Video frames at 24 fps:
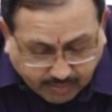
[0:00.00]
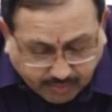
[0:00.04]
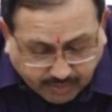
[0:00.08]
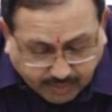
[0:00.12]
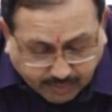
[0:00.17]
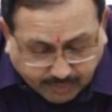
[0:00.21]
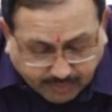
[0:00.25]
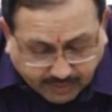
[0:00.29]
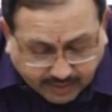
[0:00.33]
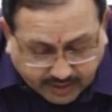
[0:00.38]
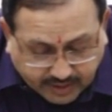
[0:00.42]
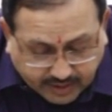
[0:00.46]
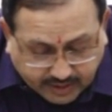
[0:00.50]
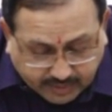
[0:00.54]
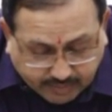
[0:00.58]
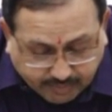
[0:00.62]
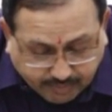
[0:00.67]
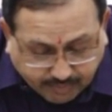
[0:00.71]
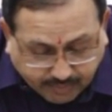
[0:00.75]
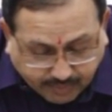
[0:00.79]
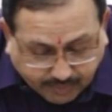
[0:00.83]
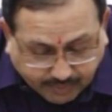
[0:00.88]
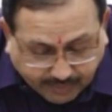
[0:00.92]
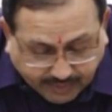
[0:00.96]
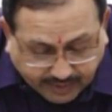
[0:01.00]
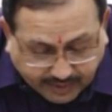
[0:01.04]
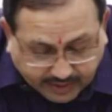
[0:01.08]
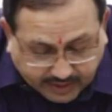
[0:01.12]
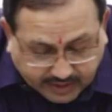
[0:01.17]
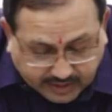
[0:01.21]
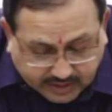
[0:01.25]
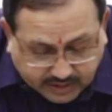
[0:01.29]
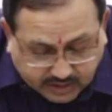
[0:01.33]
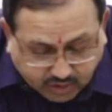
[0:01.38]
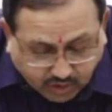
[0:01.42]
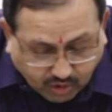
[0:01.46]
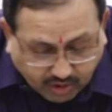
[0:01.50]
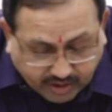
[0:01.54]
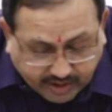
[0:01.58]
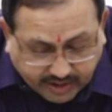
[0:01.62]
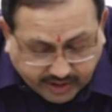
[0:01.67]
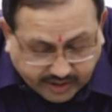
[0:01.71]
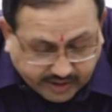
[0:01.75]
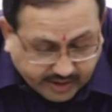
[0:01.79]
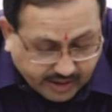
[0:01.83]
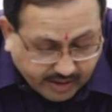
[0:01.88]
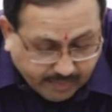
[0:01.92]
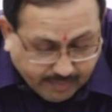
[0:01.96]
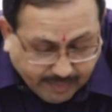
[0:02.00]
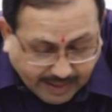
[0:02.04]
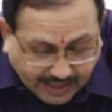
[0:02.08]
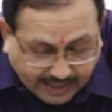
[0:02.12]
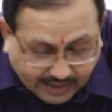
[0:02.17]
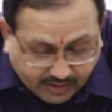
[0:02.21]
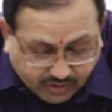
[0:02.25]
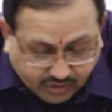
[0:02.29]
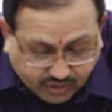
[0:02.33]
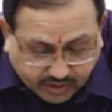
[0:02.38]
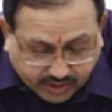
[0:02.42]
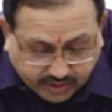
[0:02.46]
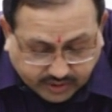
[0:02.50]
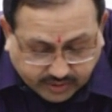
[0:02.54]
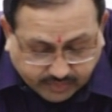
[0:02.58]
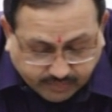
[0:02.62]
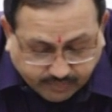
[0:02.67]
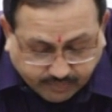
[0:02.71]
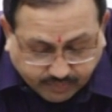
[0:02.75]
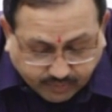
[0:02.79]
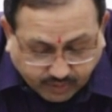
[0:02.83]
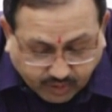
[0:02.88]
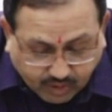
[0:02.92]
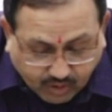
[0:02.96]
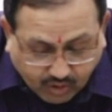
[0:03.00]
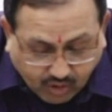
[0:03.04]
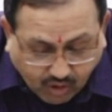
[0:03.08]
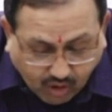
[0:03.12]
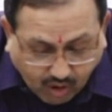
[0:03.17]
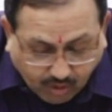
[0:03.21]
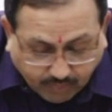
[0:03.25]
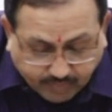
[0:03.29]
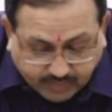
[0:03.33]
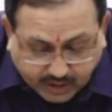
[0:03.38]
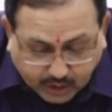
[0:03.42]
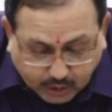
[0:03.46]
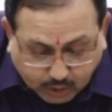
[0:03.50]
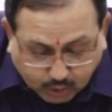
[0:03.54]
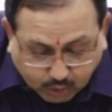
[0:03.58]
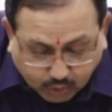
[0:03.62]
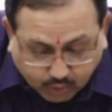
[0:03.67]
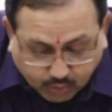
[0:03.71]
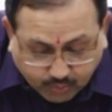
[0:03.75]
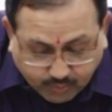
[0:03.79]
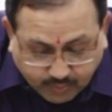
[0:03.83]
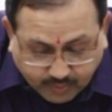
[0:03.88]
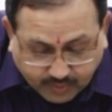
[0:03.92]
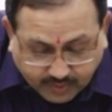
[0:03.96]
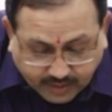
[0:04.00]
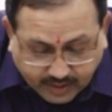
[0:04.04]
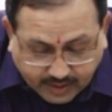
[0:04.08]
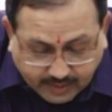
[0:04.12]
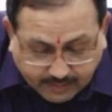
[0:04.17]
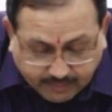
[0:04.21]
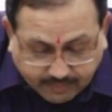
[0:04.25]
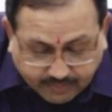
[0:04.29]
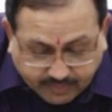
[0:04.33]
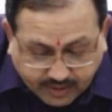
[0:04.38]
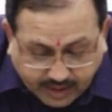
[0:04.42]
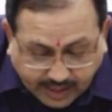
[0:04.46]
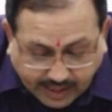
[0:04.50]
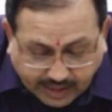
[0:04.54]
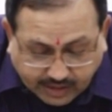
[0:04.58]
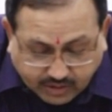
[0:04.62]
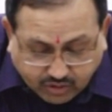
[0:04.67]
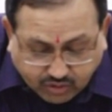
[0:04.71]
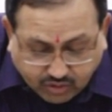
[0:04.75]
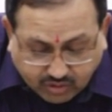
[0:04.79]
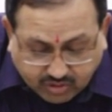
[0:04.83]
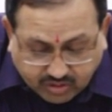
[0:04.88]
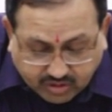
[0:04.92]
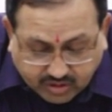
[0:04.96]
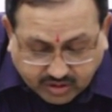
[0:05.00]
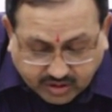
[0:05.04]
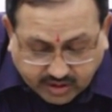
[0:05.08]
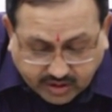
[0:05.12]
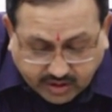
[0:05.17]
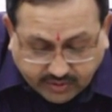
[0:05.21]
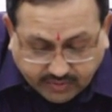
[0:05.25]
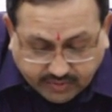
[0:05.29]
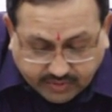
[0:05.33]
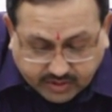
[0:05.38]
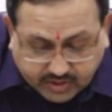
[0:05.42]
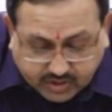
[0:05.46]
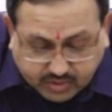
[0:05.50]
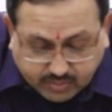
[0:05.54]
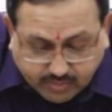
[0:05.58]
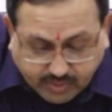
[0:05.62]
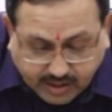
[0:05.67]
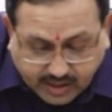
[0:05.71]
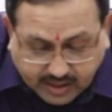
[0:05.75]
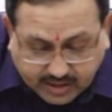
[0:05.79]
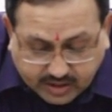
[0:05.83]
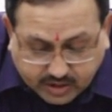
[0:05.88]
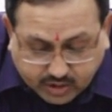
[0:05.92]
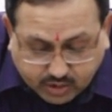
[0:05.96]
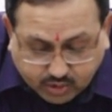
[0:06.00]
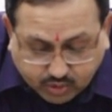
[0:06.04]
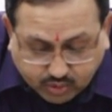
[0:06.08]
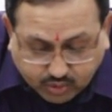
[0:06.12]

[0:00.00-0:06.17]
Prepare a consolidated balance sheet of the group as on 31st March